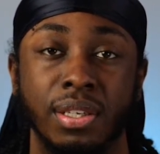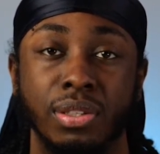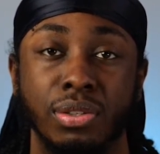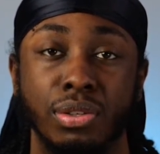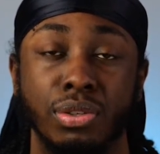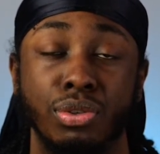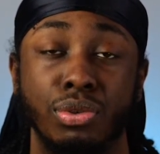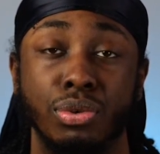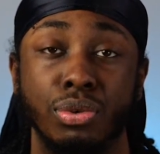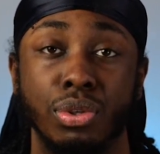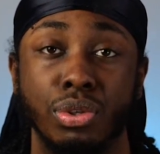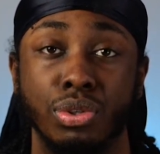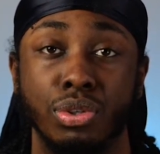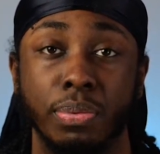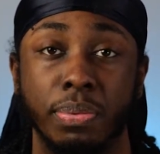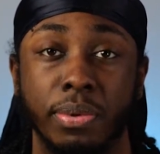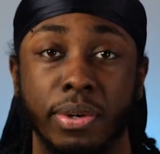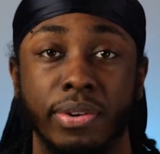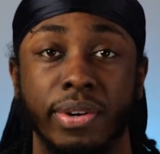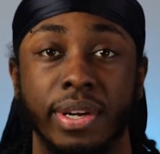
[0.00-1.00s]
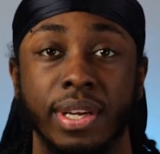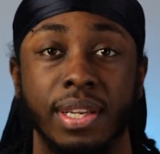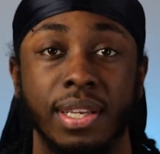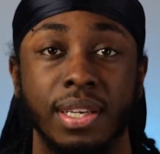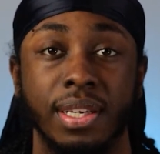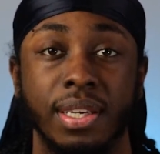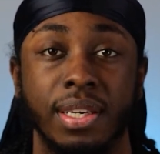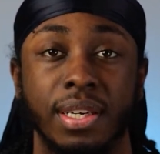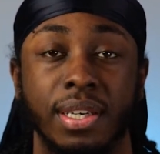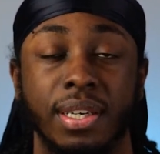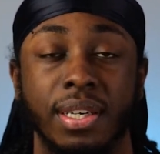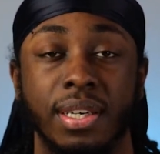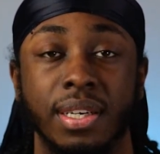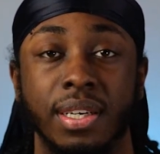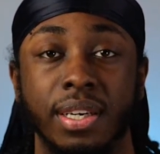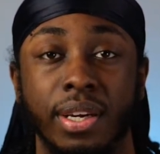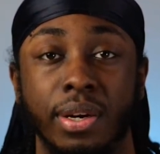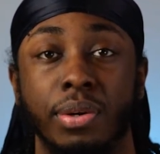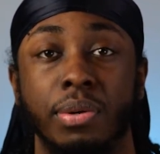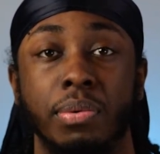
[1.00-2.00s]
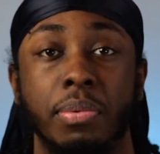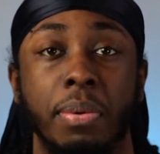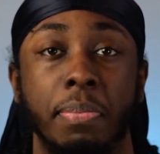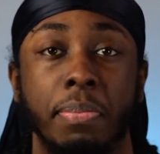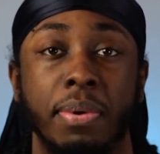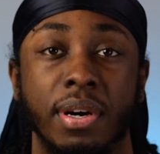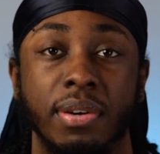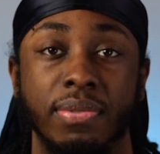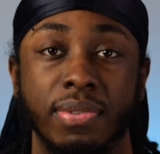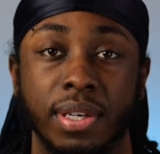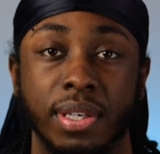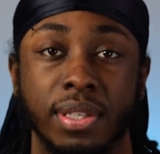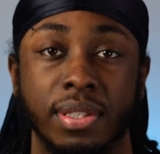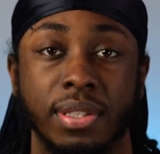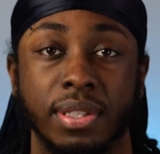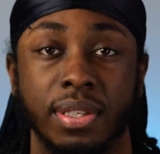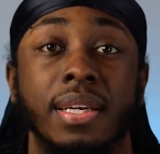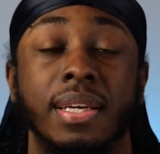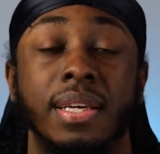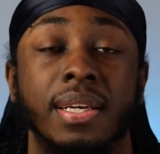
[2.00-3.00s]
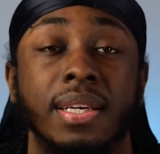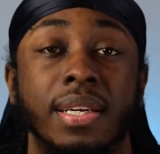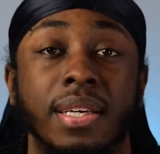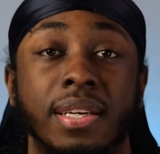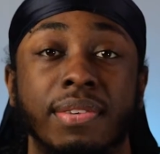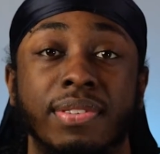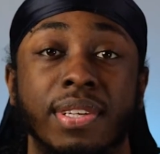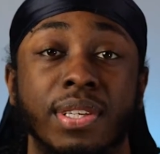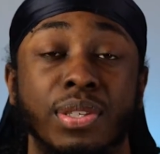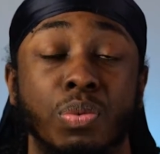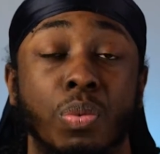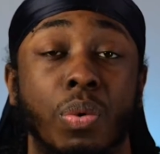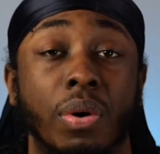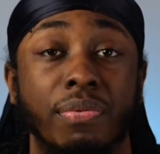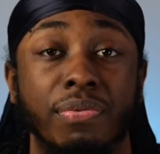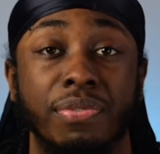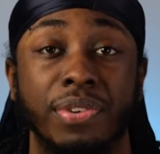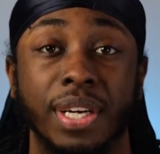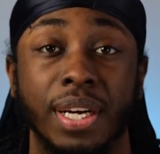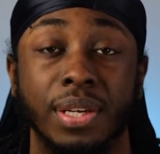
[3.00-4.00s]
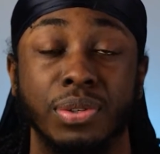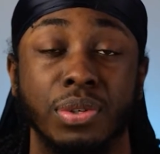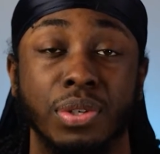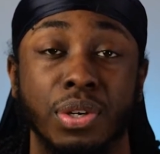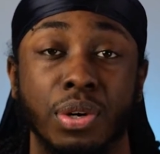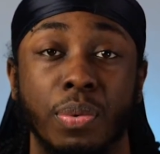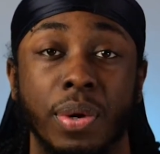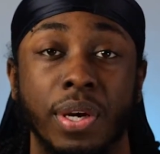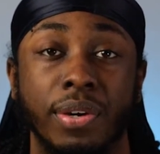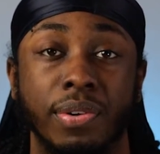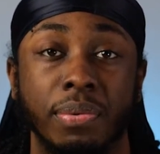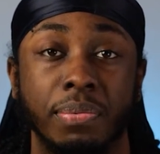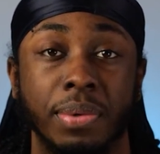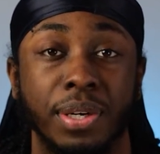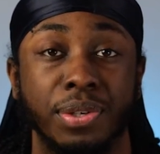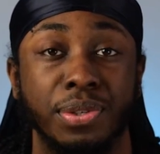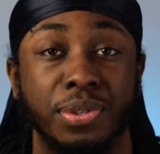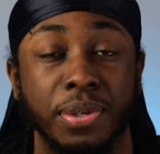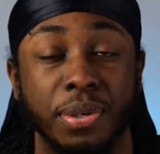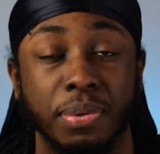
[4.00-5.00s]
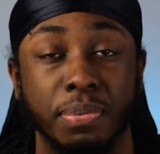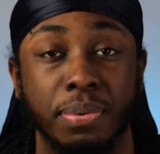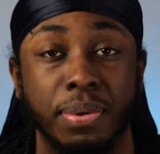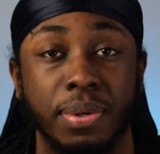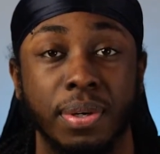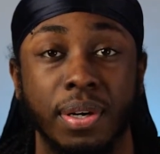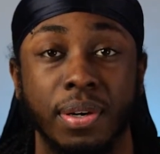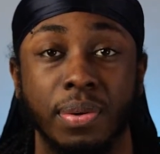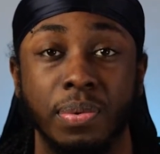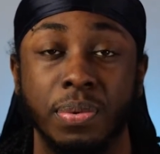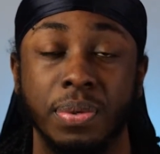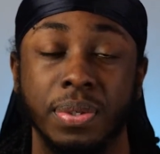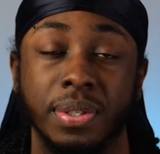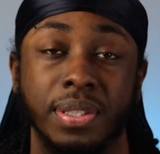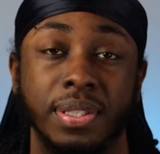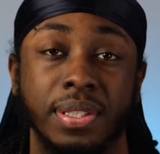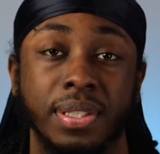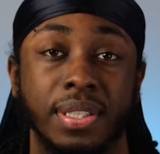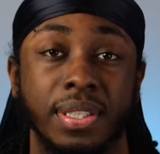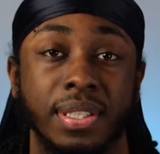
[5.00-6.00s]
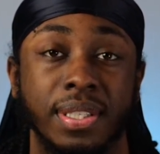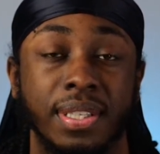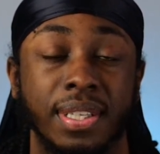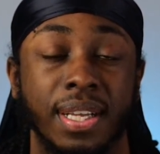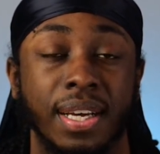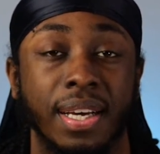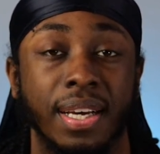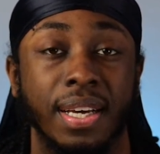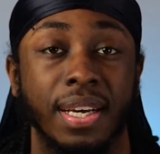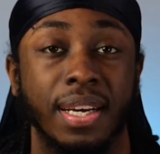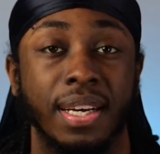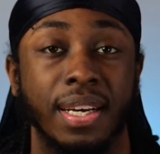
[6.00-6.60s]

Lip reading: to do the job correctly, it would have been perfect. If there's one thing I took away from that job, was that